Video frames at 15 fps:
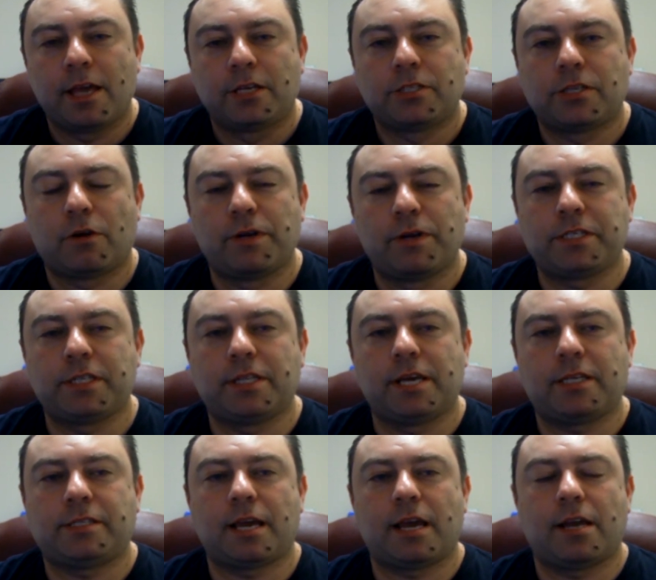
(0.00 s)
So originally
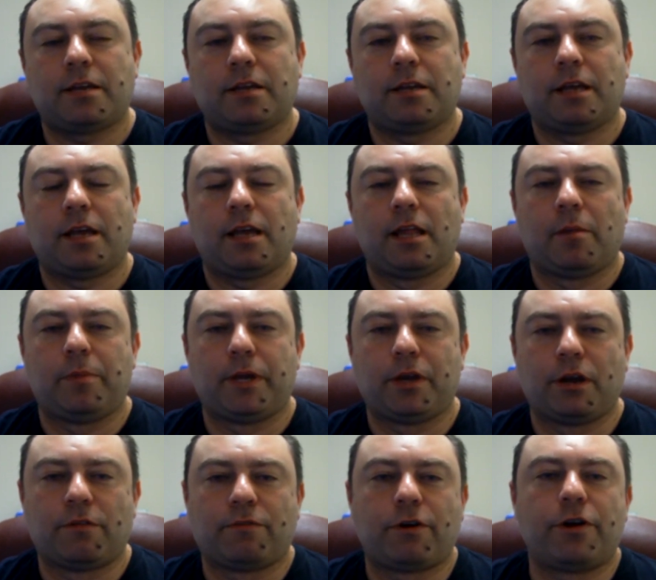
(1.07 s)
they said it'll be
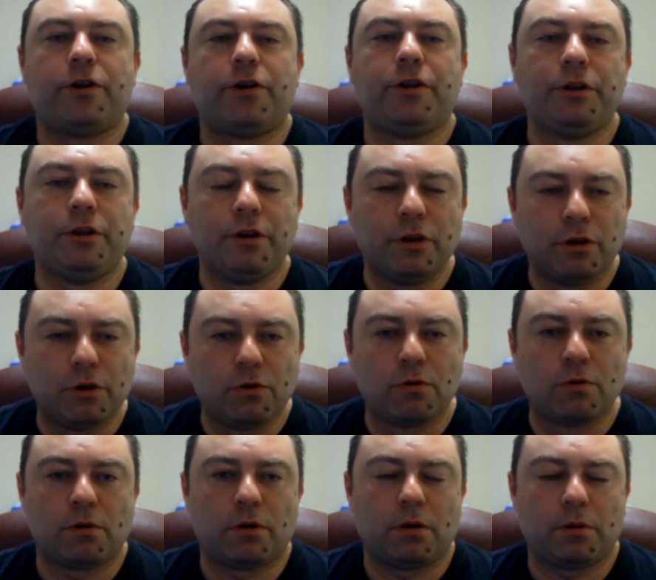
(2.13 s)
good for
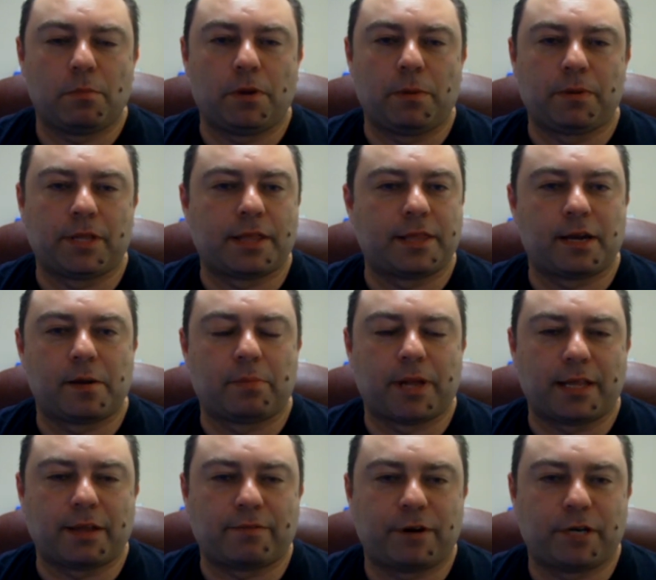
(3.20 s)
new people that didn't
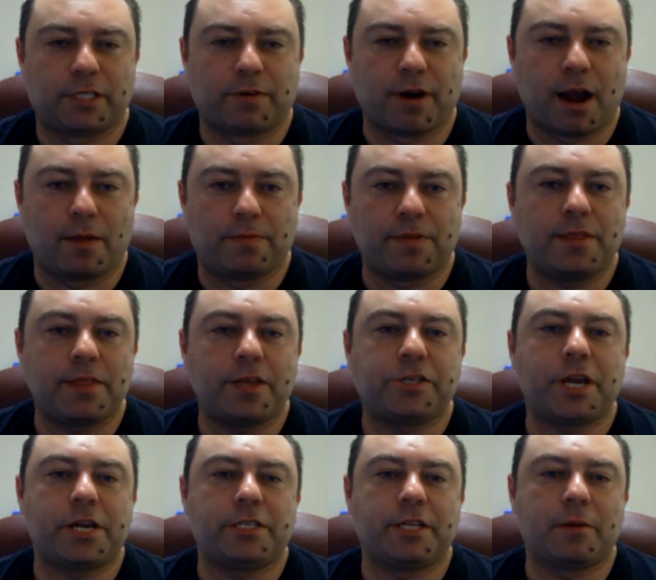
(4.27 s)
apply the first round. Then they
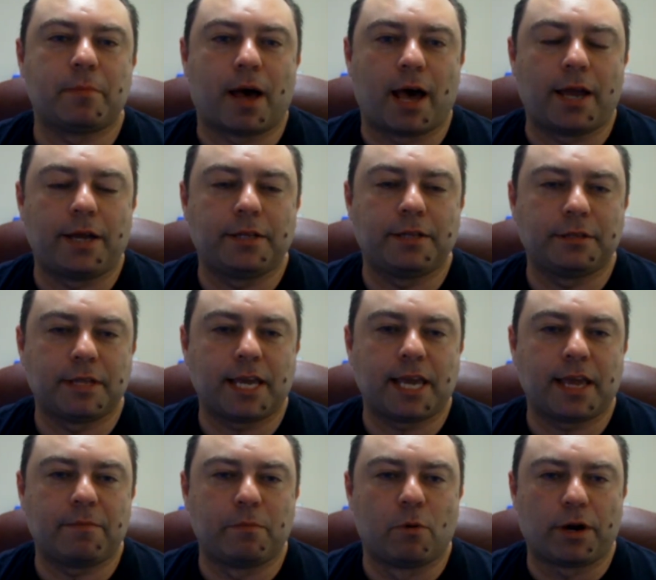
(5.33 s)
changed their mind. They
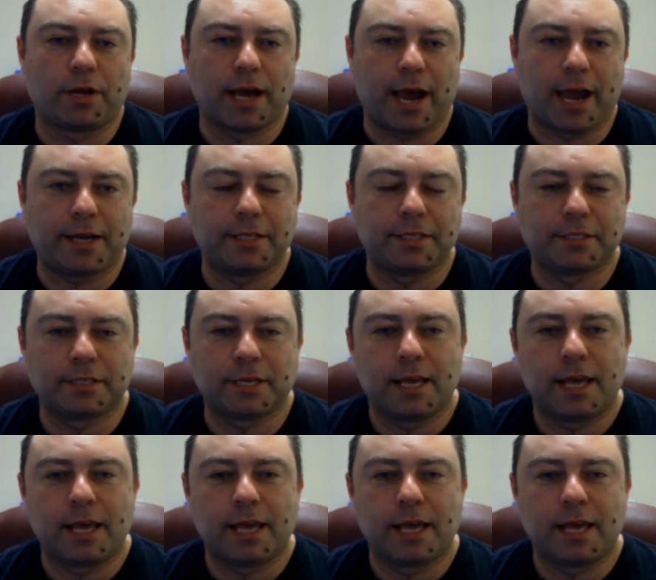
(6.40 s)
gave more guidance.